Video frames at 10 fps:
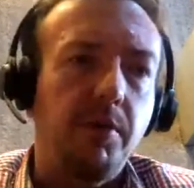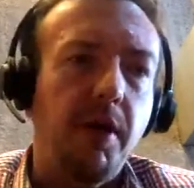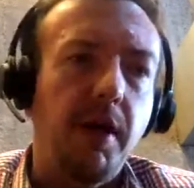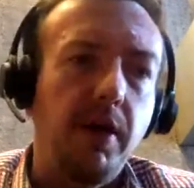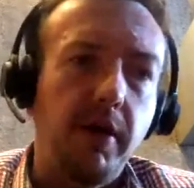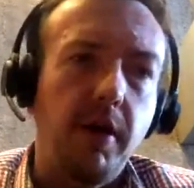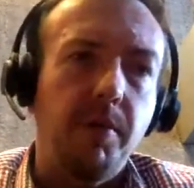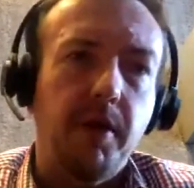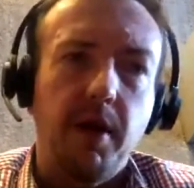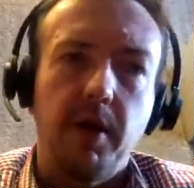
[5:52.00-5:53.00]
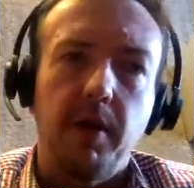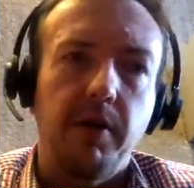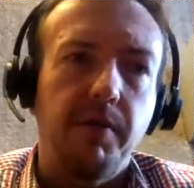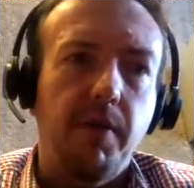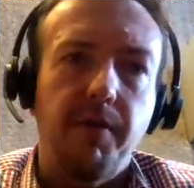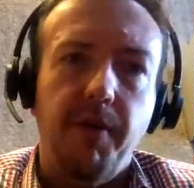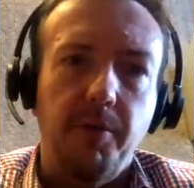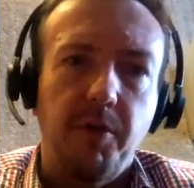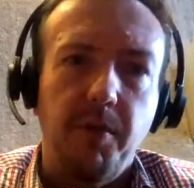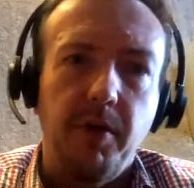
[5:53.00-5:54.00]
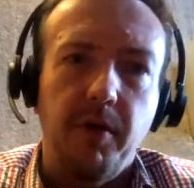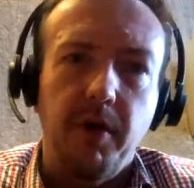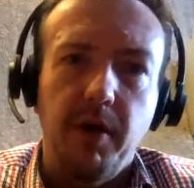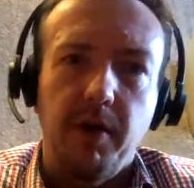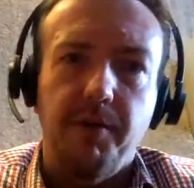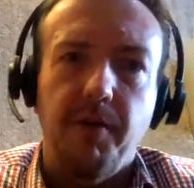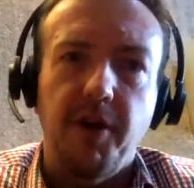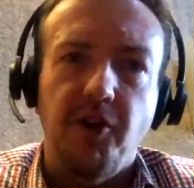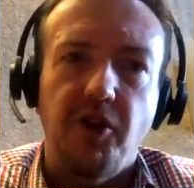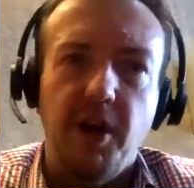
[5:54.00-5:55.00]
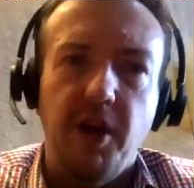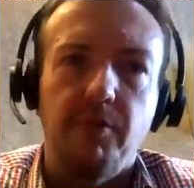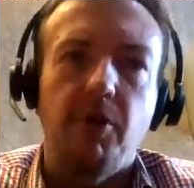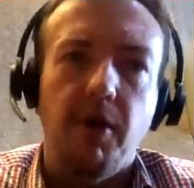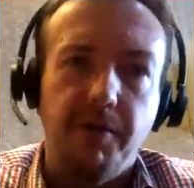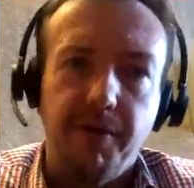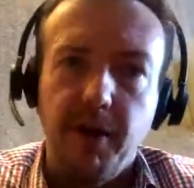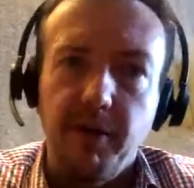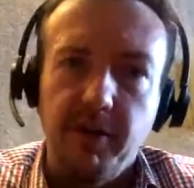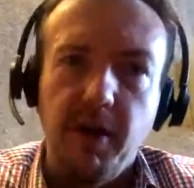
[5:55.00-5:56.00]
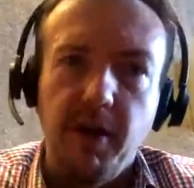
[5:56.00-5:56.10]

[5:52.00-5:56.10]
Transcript: I'll just explain. El Capitan is a very famous mountain. It's a very sheer rock face.